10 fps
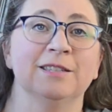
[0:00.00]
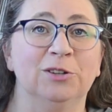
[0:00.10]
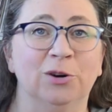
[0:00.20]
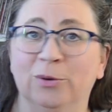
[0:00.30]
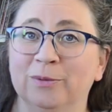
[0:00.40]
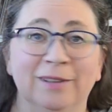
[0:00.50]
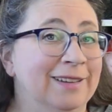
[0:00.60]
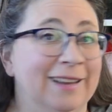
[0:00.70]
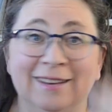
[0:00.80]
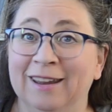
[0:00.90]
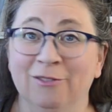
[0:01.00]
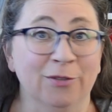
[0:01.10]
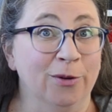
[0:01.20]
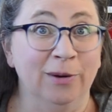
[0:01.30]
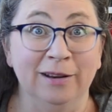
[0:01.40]
you know, never
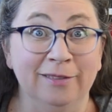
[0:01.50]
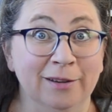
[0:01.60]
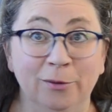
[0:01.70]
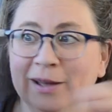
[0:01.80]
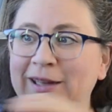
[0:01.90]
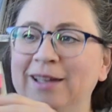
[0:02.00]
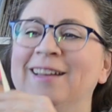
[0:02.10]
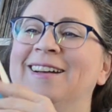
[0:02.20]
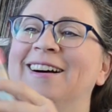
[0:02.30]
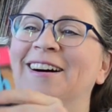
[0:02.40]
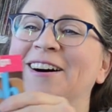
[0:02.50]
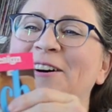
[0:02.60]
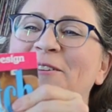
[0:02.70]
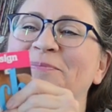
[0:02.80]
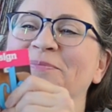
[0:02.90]
throw anything away.
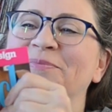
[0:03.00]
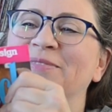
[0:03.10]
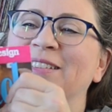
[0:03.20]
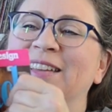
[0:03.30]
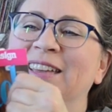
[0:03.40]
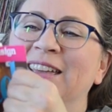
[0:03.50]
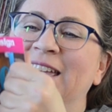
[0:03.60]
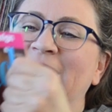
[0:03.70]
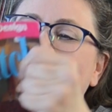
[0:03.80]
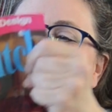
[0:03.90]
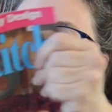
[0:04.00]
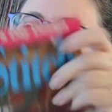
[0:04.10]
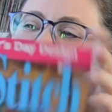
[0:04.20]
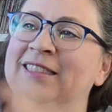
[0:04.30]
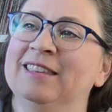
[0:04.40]
And
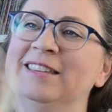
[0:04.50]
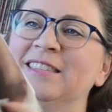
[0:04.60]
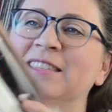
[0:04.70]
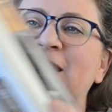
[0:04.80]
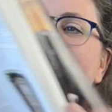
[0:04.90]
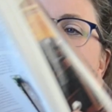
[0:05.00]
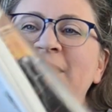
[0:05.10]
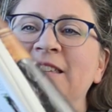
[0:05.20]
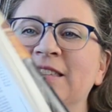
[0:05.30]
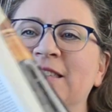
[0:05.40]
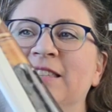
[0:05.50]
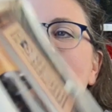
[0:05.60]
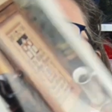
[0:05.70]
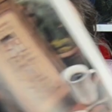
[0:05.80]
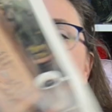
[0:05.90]
this is
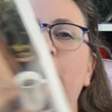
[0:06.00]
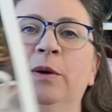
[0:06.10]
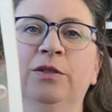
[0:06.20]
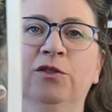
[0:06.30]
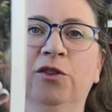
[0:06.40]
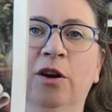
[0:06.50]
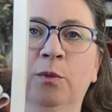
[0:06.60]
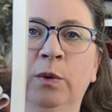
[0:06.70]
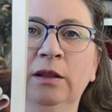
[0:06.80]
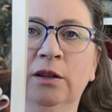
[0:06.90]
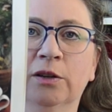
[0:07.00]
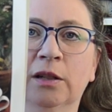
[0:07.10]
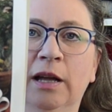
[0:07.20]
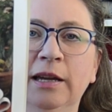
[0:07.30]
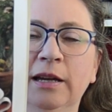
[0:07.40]
what the chart will look
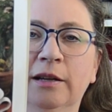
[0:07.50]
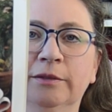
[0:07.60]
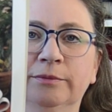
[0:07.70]
like.